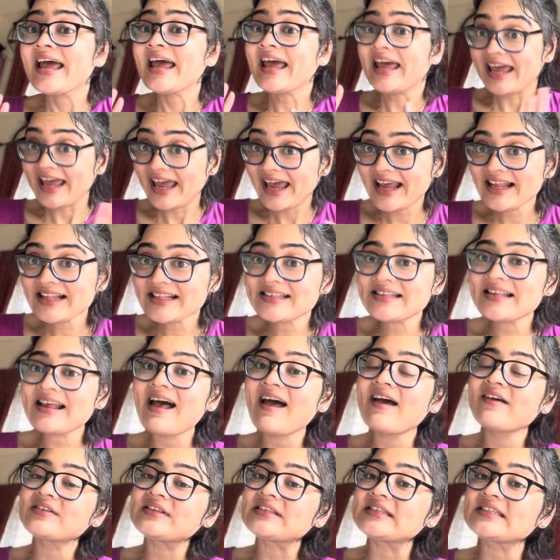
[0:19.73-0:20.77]
Hence,
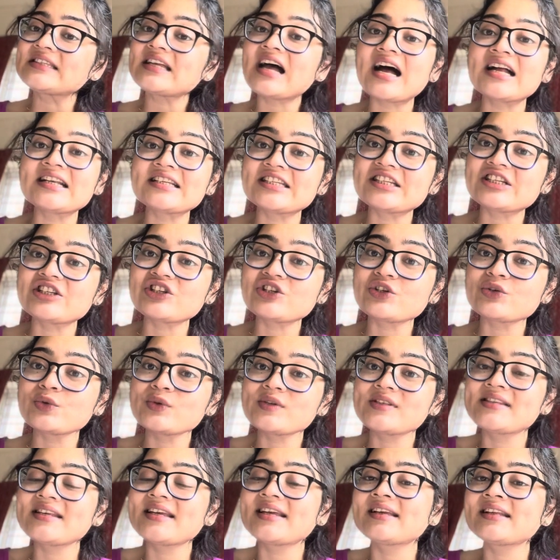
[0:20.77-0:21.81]
I've started
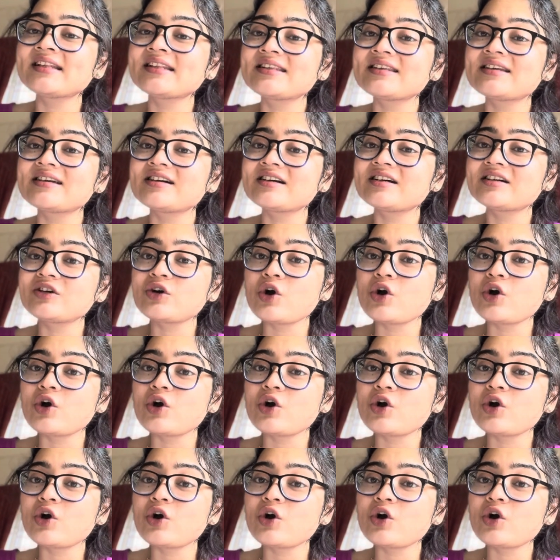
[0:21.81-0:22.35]
using the